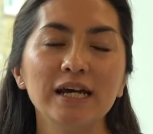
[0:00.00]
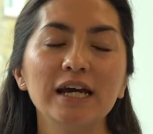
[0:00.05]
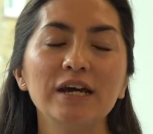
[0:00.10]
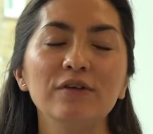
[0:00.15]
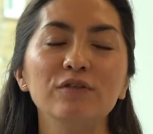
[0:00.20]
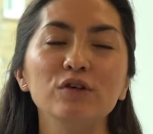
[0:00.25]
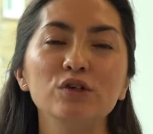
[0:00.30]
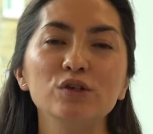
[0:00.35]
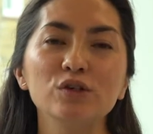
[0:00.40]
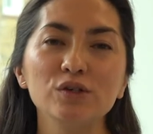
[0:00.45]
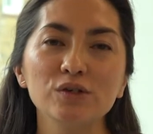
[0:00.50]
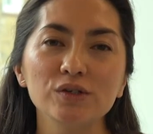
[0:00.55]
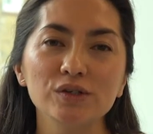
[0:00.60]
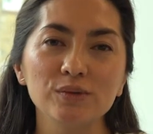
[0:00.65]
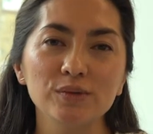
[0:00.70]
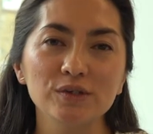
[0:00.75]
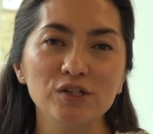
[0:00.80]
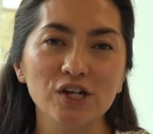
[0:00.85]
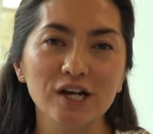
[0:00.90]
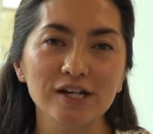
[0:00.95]
If you choose
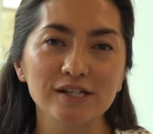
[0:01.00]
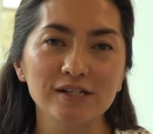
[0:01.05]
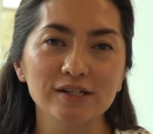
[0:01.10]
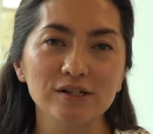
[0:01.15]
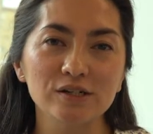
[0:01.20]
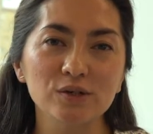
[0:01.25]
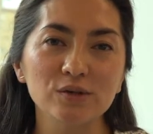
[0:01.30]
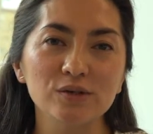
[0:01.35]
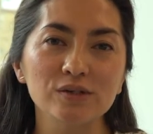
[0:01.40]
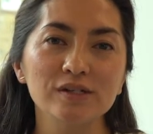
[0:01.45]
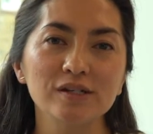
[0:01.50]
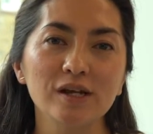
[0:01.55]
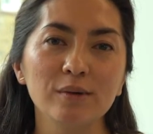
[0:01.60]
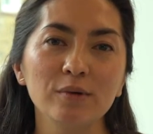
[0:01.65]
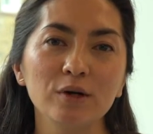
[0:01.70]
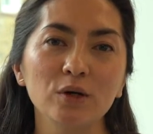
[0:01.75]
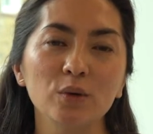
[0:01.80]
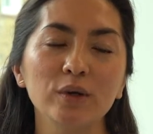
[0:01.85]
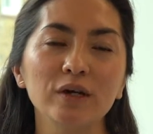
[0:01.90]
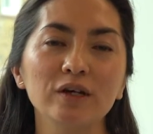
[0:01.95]
to inject into your stomach,